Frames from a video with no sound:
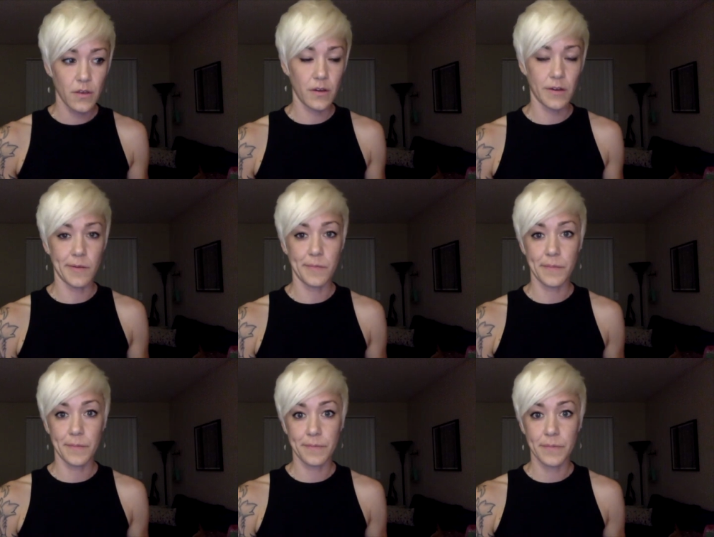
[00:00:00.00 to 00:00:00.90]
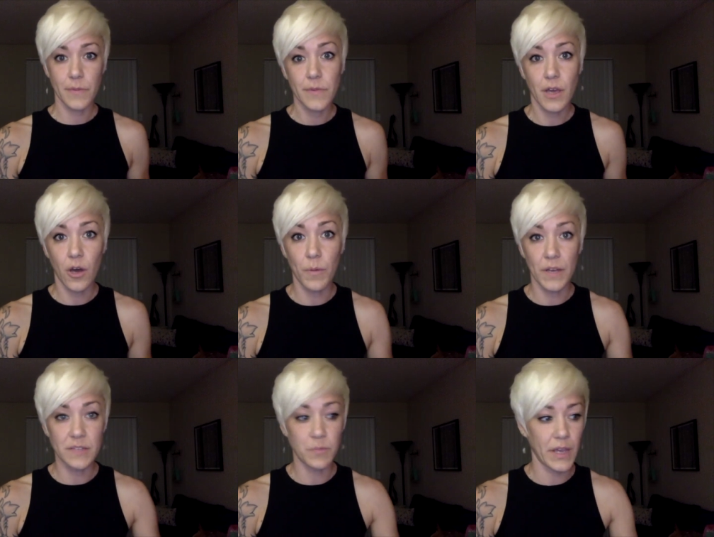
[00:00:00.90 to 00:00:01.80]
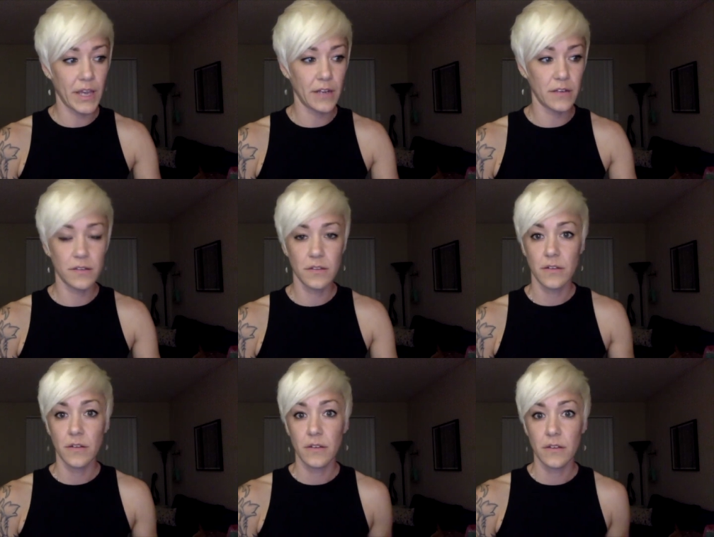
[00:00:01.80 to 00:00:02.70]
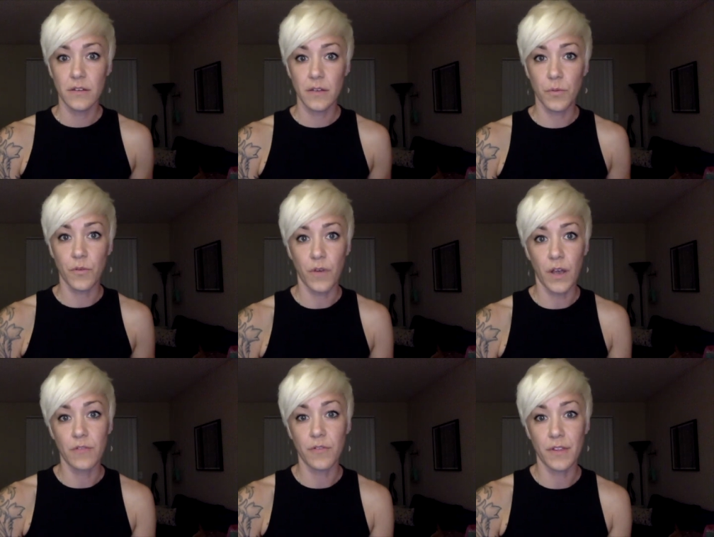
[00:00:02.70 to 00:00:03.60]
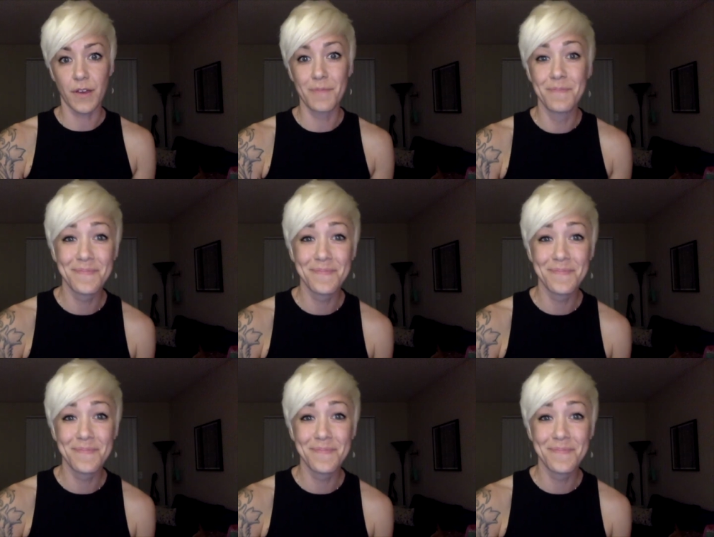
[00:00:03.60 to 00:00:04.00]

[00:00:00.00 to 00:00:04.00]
um, help explain and provide for them.